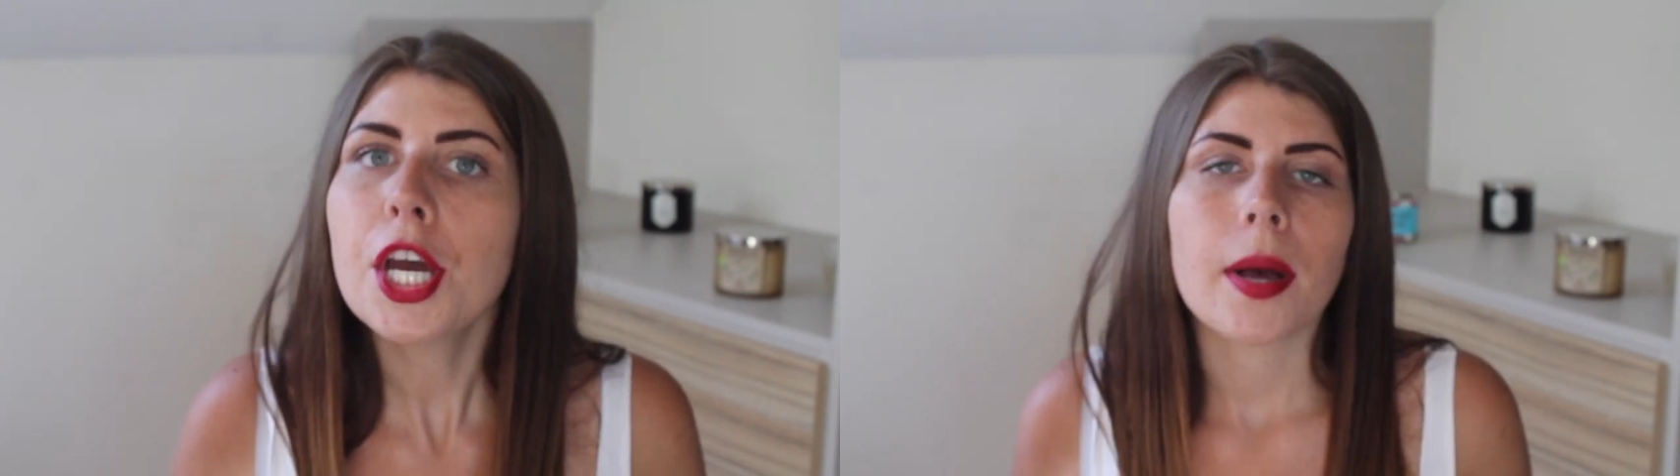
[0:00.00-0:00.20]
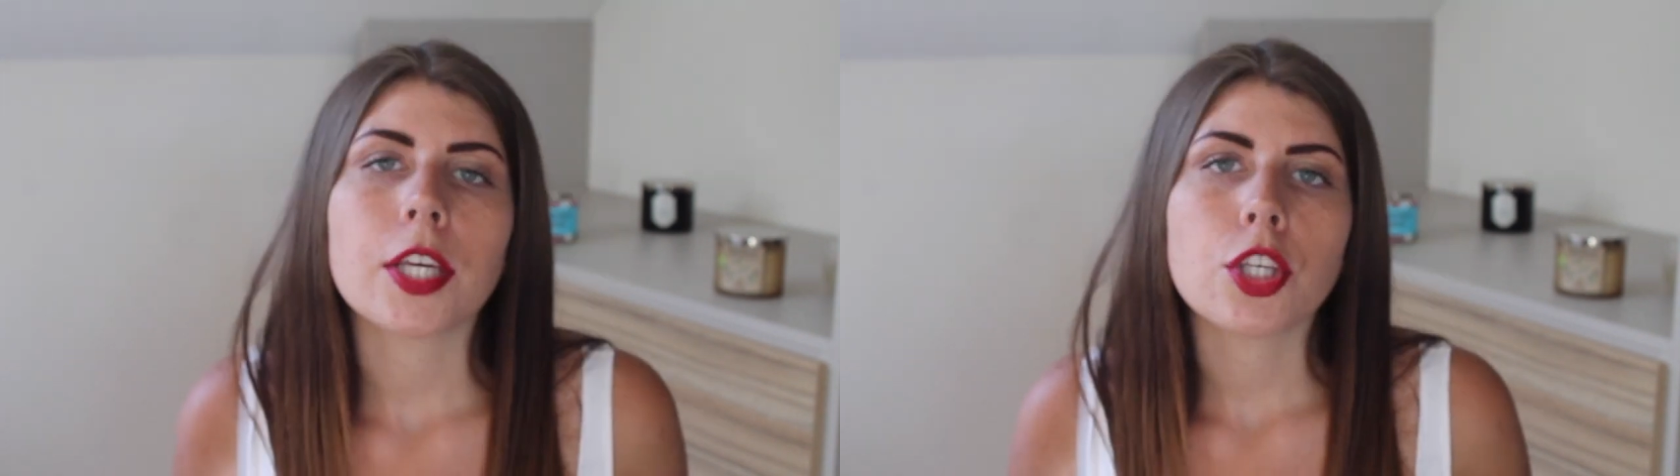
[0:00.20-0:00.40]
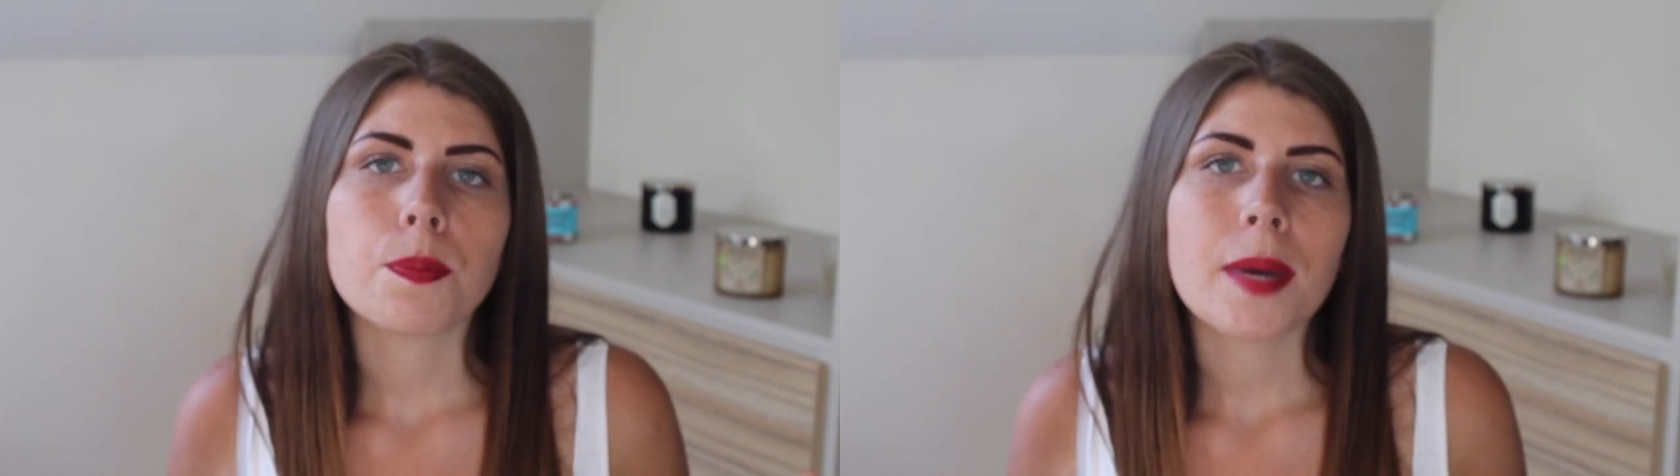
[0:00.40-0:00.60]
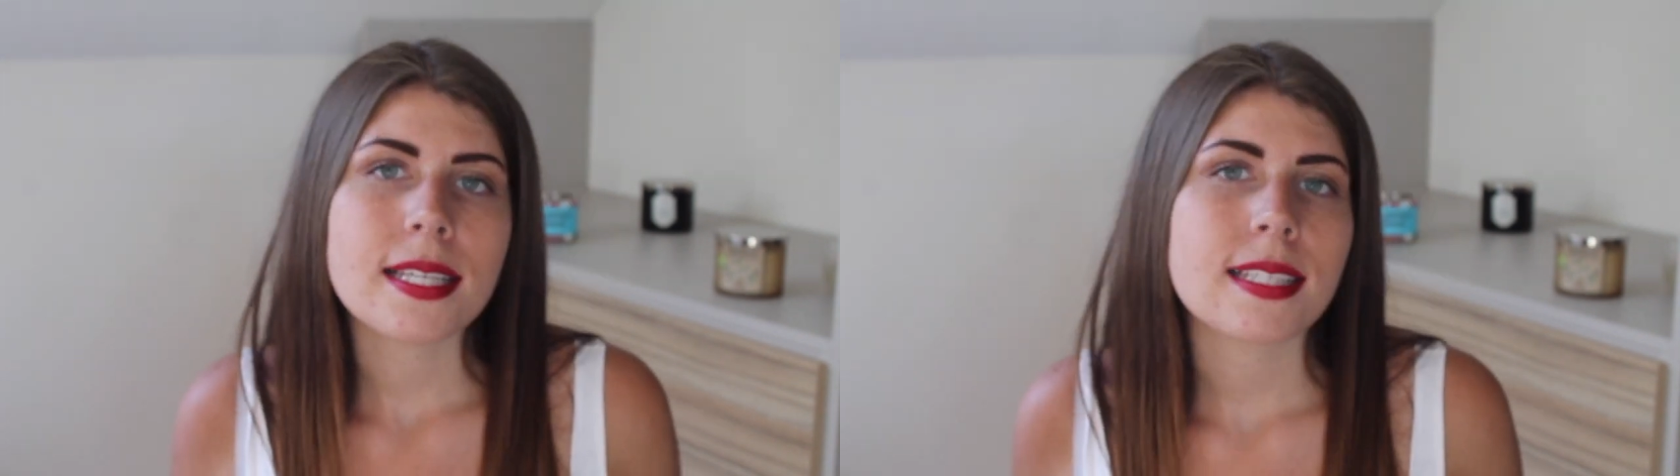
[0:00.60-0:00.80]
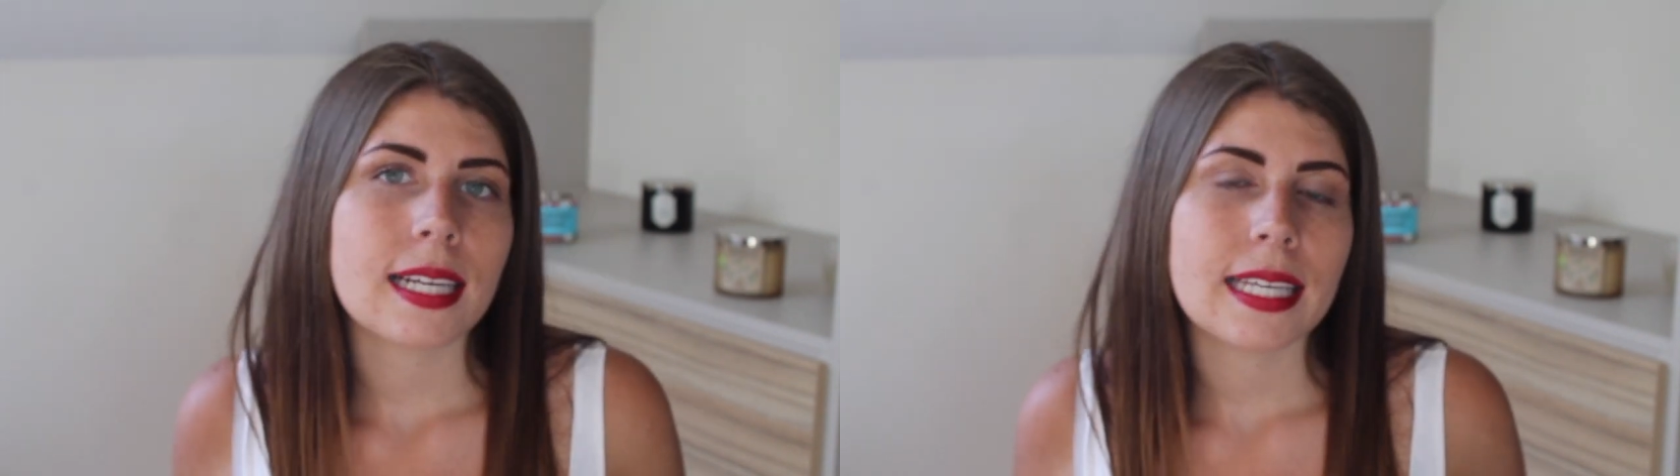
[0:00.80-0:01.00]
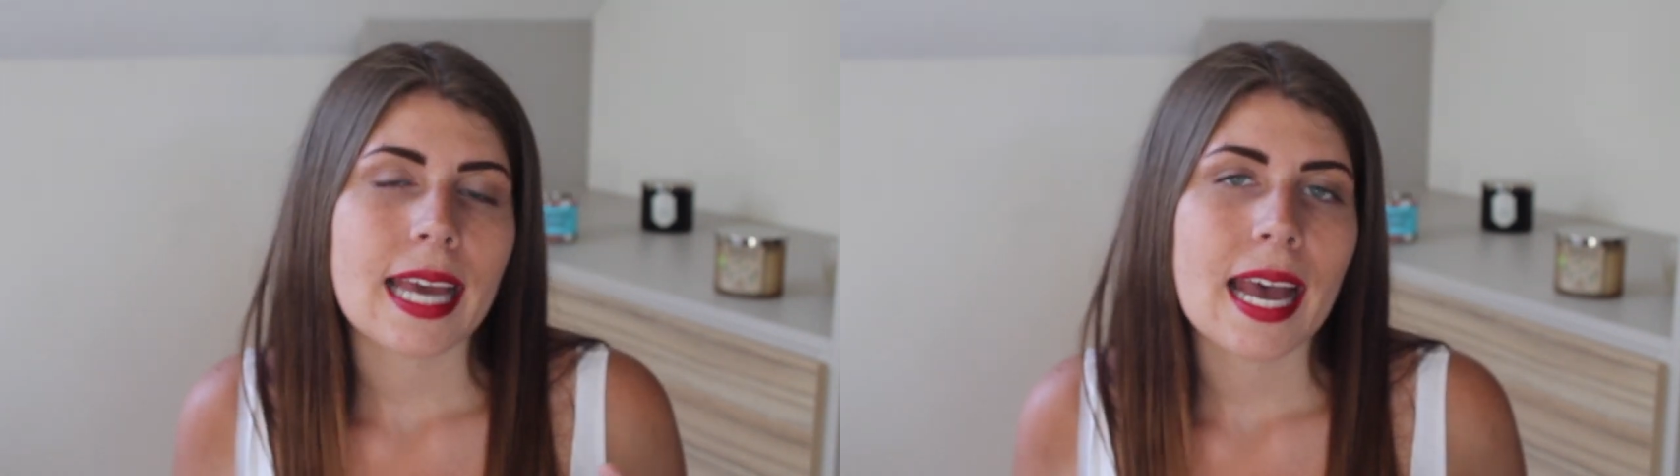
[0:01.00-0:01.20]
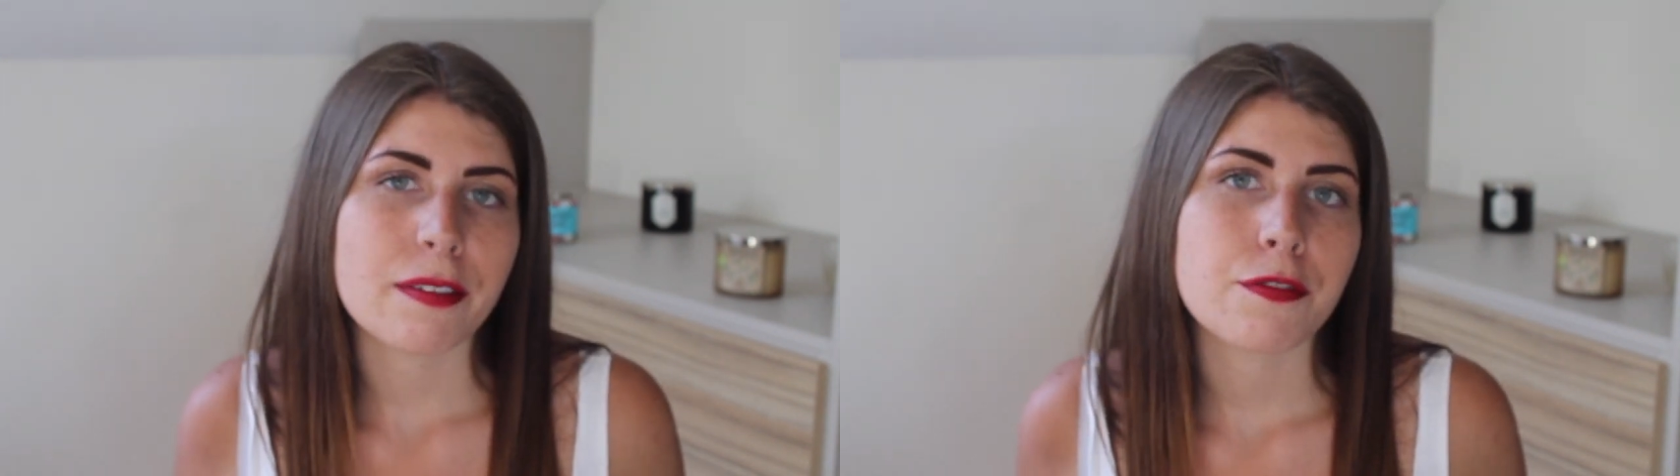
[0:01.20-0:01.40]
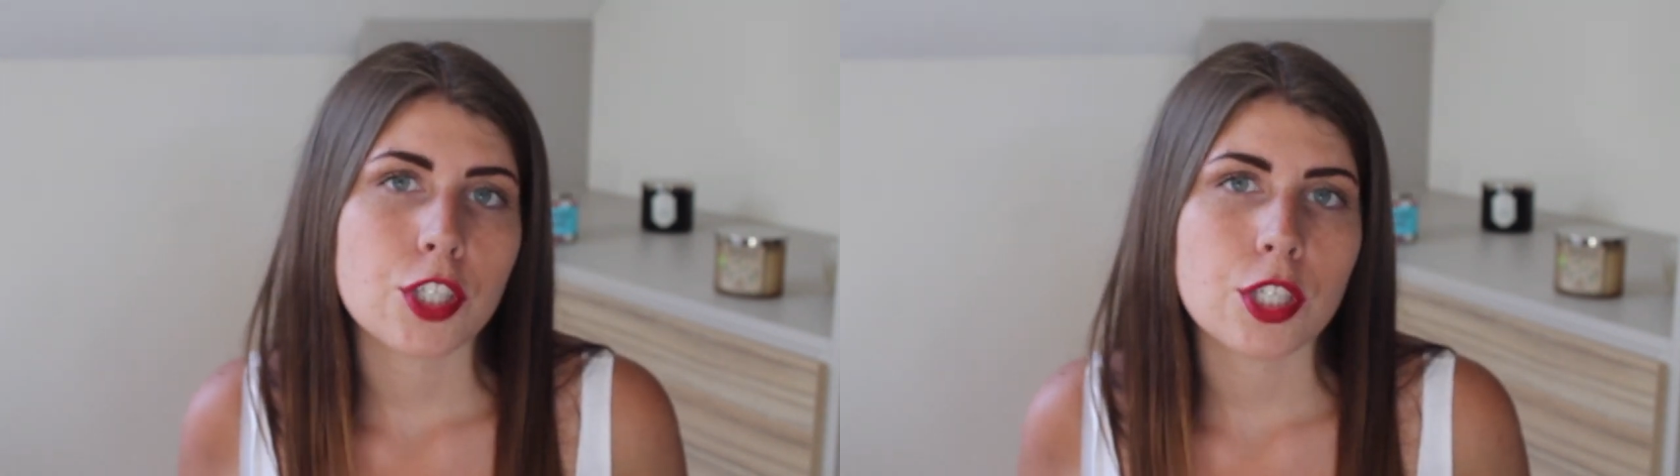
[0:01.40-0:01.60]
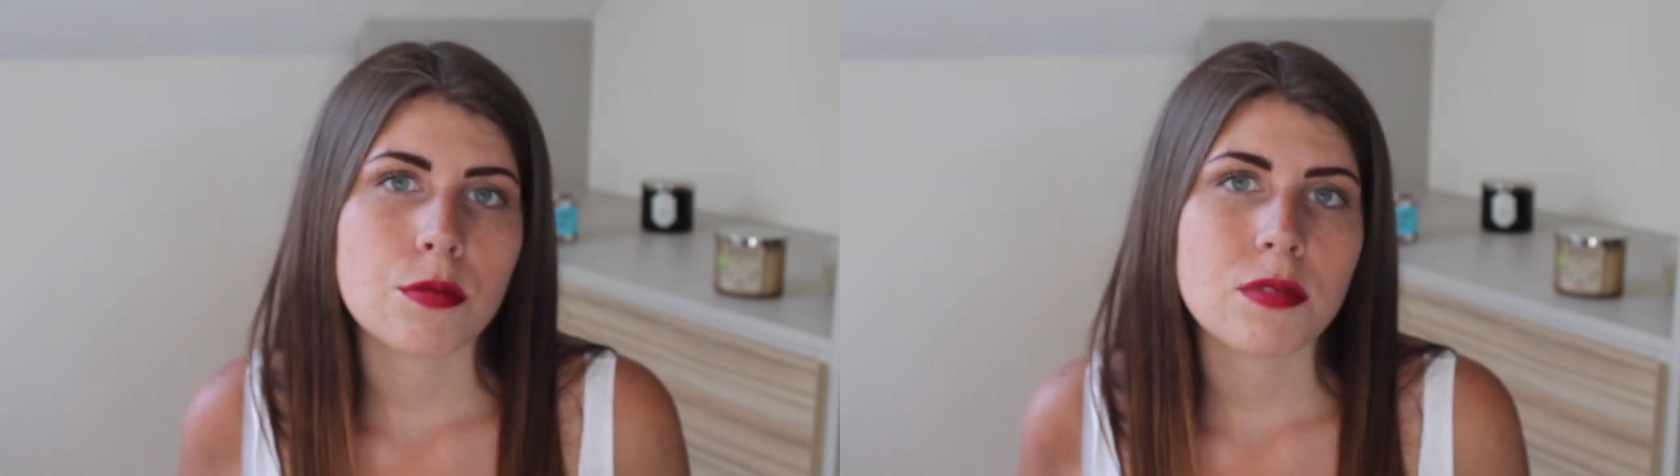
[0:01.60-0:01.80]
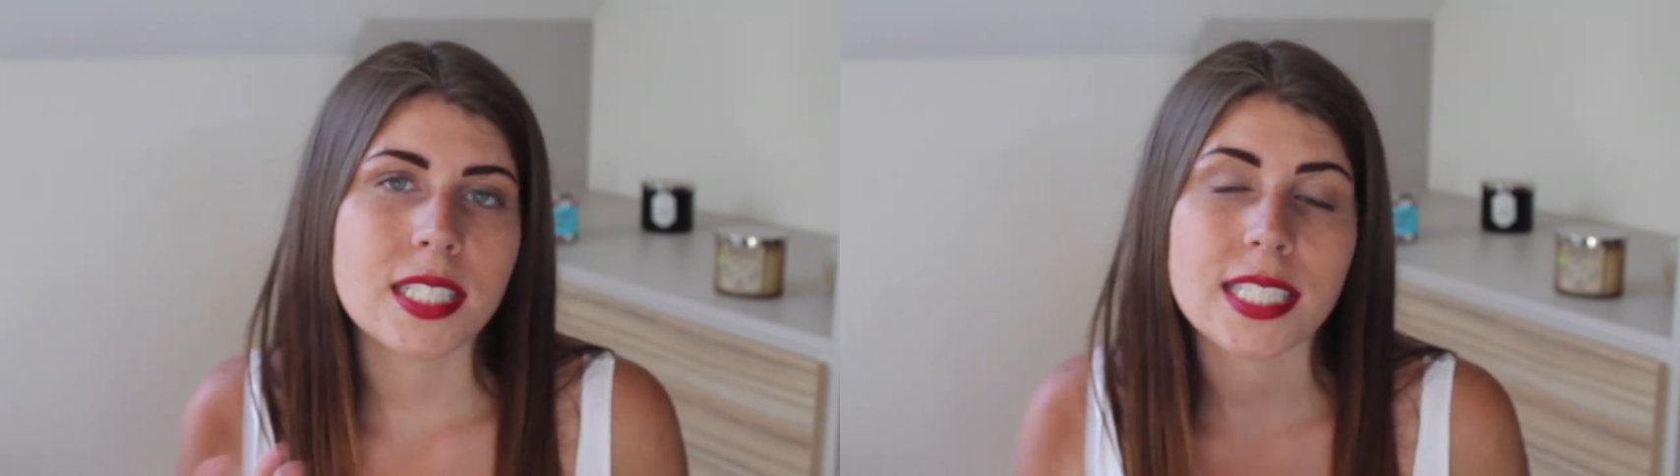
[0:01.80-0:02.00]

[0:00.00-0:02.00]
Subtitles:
but you basically have to